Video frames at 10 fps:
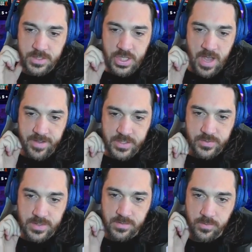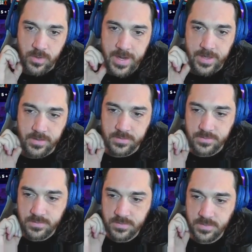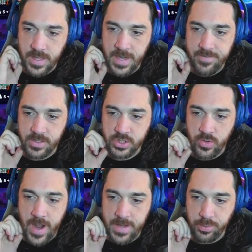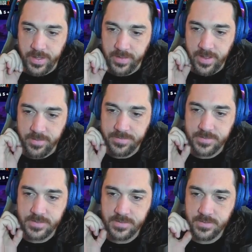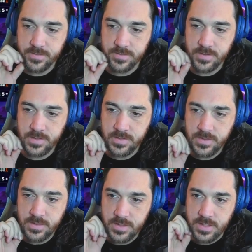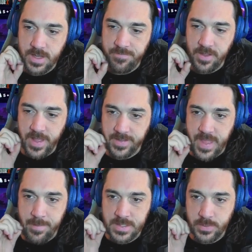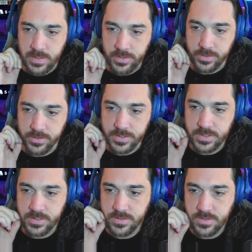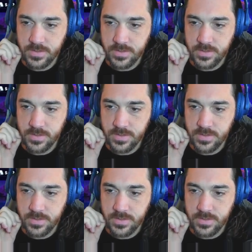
Chavez right. They didn't even try to play left. I feel like that means we lose.